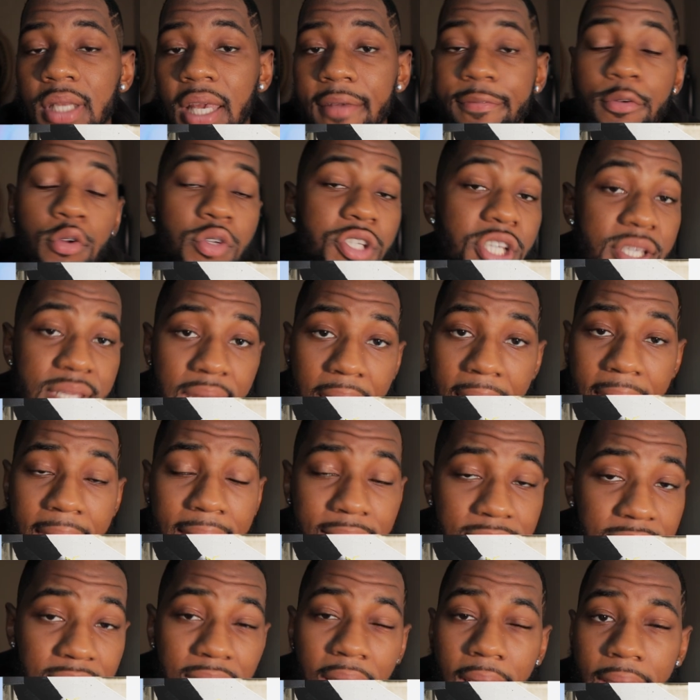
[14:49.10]
if you just
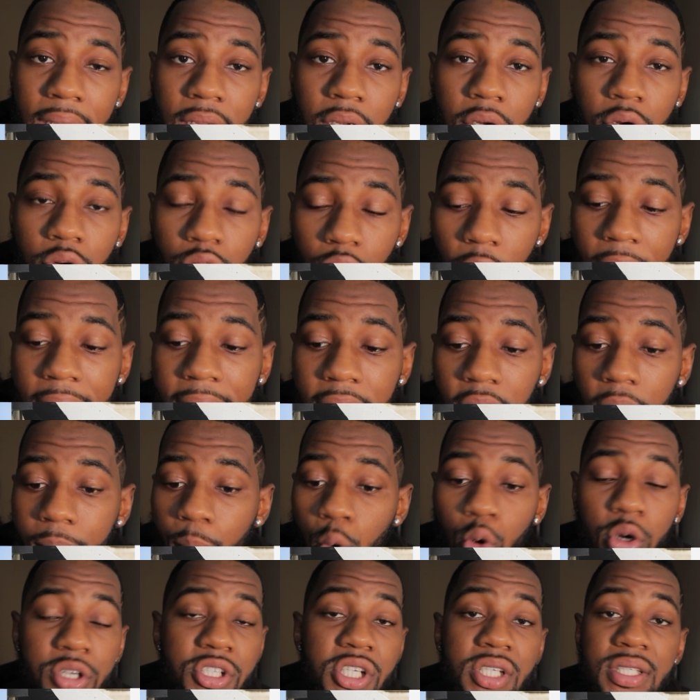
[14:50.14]
had to like rank
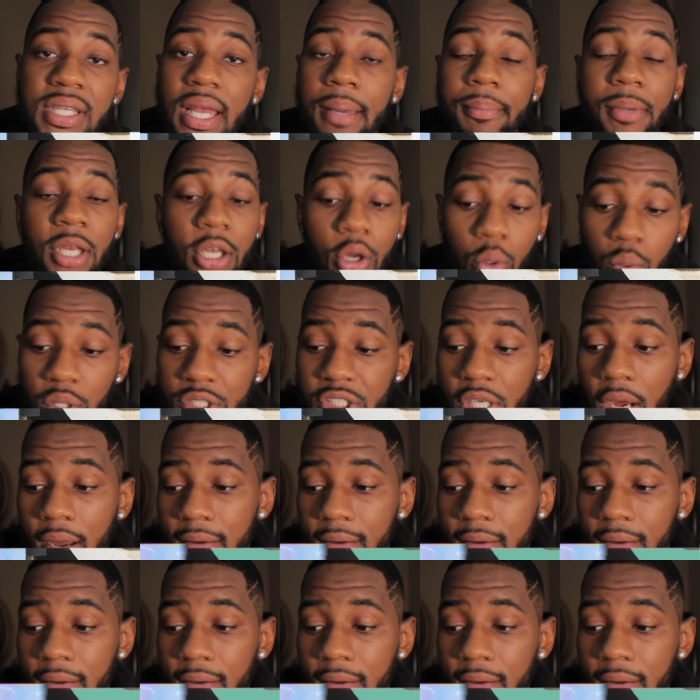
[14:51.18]
them, or just let me know what